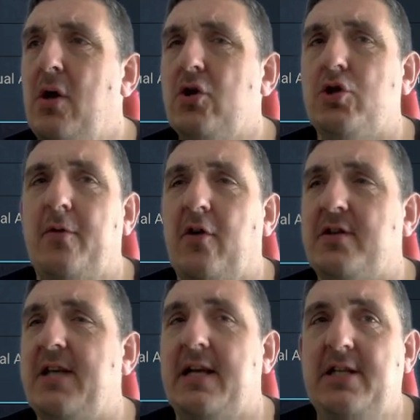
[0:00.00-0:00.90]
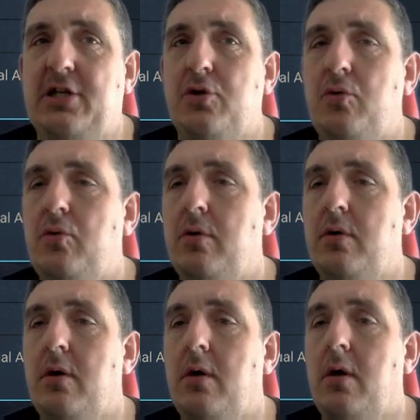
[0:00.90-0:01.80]
So we've got 62k
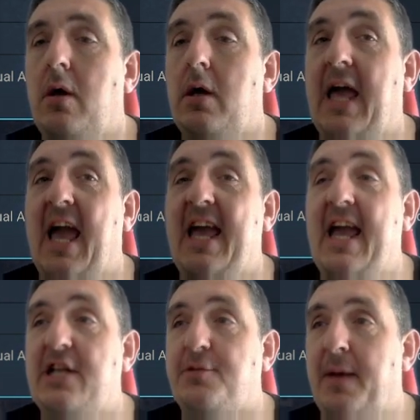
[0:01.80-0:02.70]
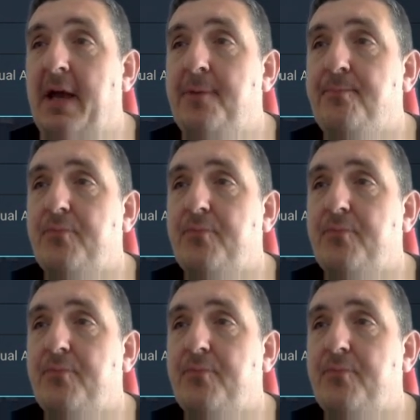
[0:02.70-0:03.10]
HP,